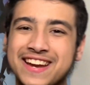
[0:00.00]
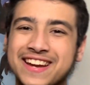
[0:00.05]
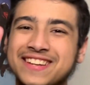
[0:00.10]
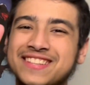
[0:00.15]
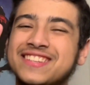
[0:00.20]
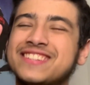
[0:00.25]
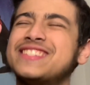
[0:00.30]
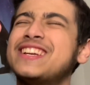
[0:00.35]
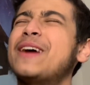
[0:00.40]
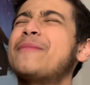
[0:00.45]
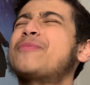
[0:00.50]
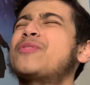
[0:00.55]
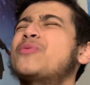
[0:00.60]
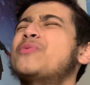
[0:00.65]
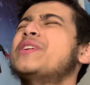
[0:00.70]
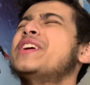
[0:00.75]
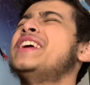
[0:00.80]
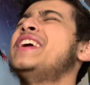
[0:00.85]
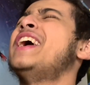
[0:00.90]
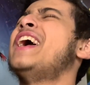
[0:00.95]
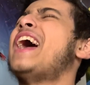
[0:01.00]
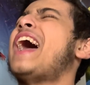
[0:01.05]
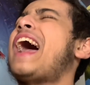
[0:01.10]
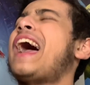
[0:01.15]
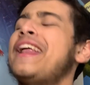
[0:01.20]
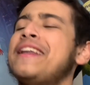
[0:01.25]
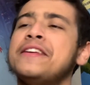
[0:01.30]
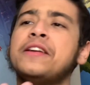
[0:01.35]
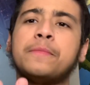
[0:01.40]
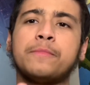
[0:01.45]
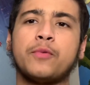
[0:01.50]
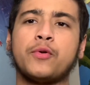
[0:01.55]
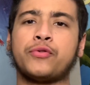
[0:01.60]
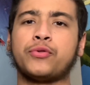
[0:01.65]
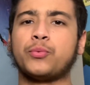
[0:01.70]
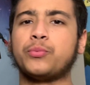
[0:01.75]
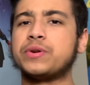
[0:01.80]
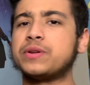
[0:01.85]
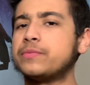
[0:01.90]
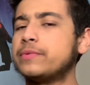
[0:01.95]
to the top 3. At number
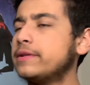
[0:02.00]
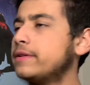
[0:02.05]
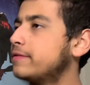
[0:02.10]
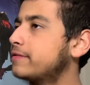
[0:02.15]
3, we have